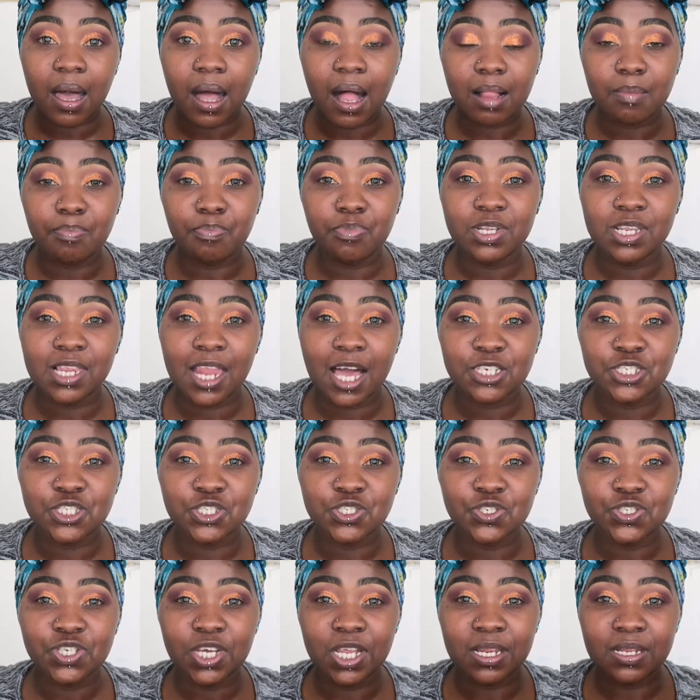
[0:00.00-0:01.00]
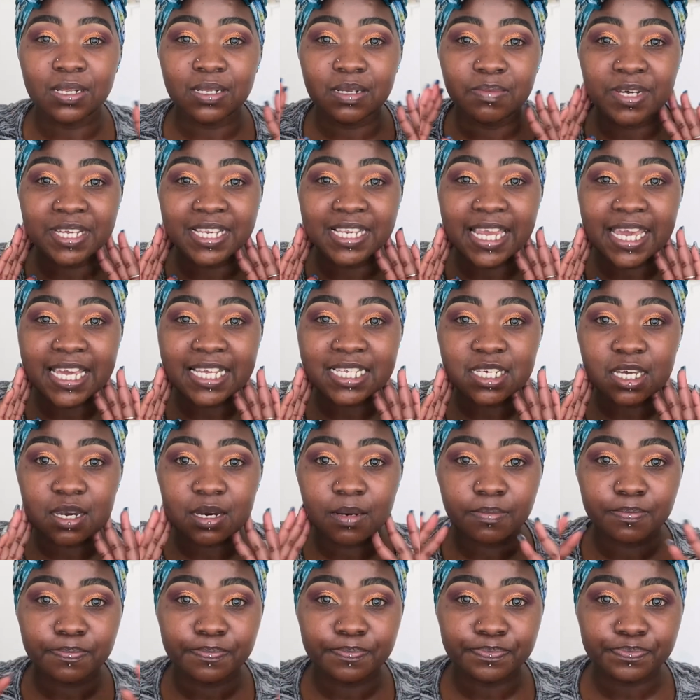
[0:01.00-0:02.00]
I'll put lashes on a little bit
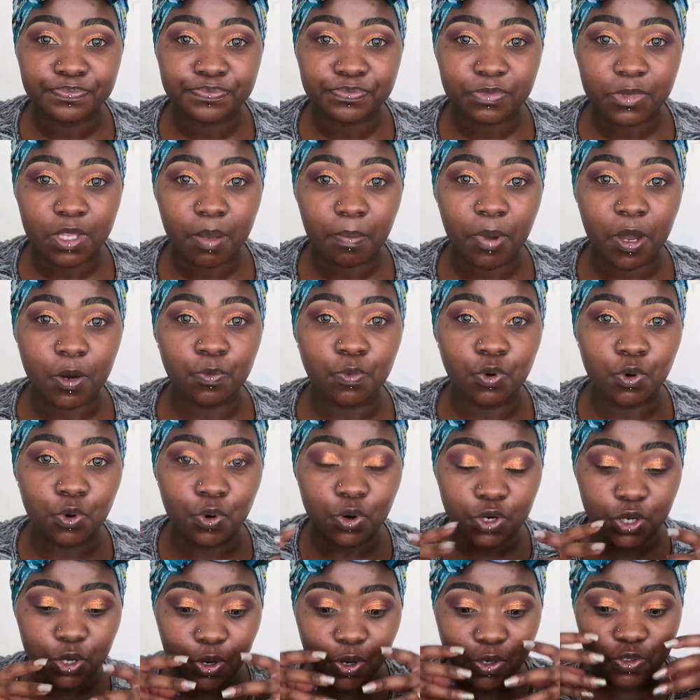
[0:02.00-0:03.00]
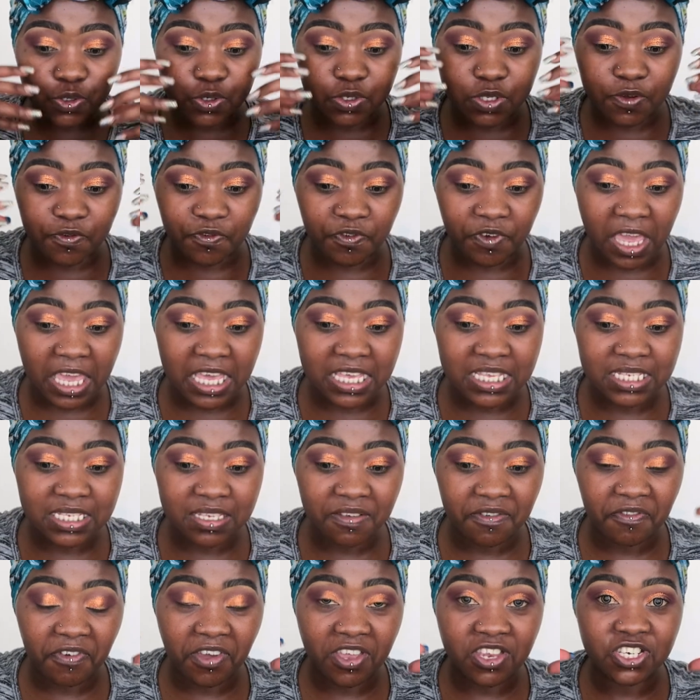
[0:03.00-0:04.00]
later, but we're gonna go to the face,
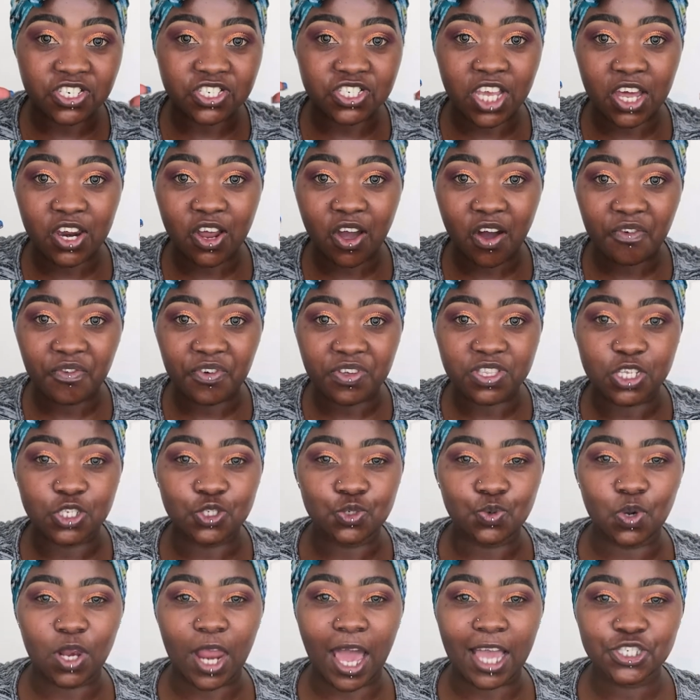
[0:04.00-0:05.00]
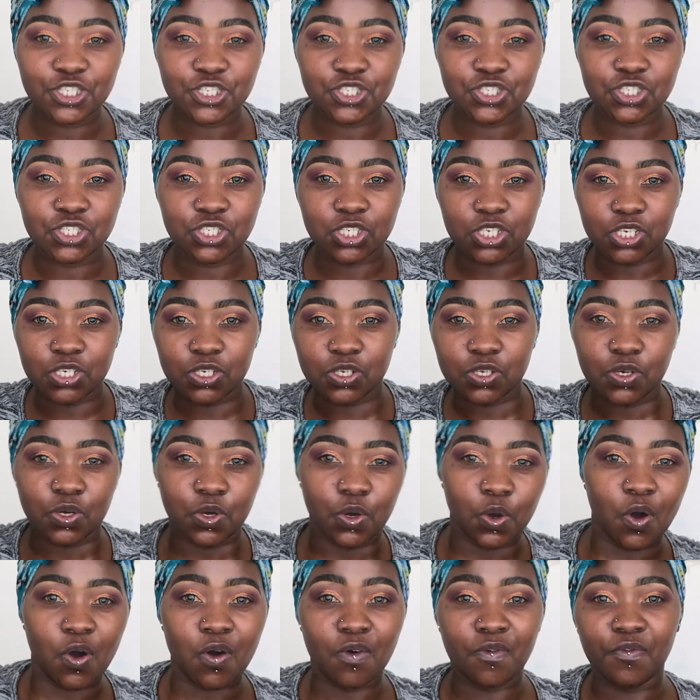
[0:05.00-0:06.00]
finish that off, and then do lashes and then
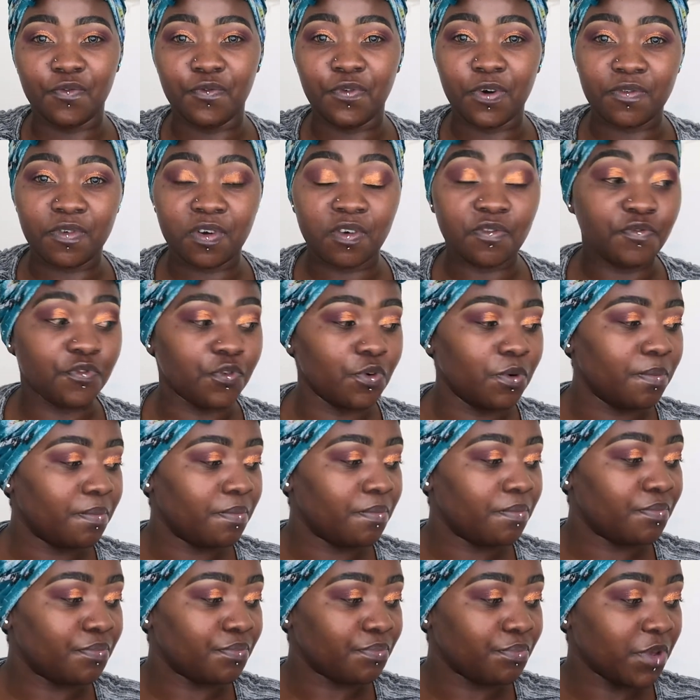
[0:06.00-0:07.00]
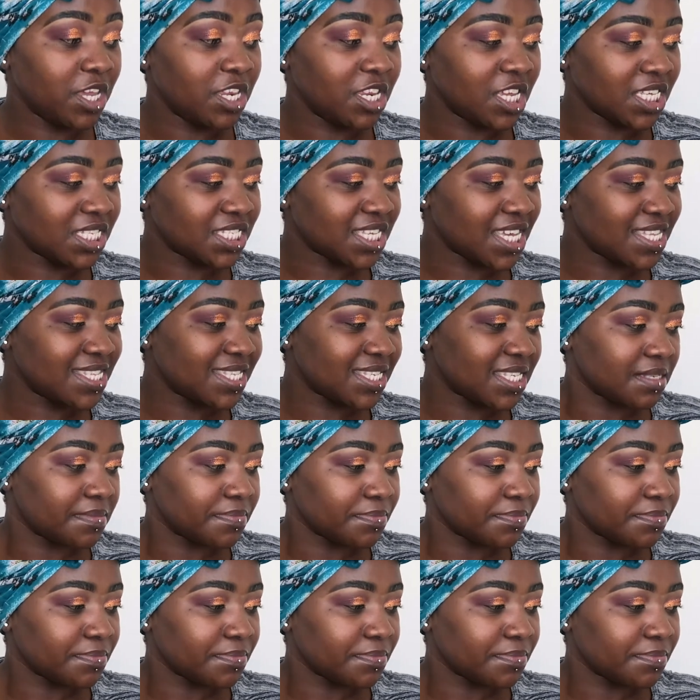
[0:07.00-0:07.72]
vroom, vroom, vroom, in a sense.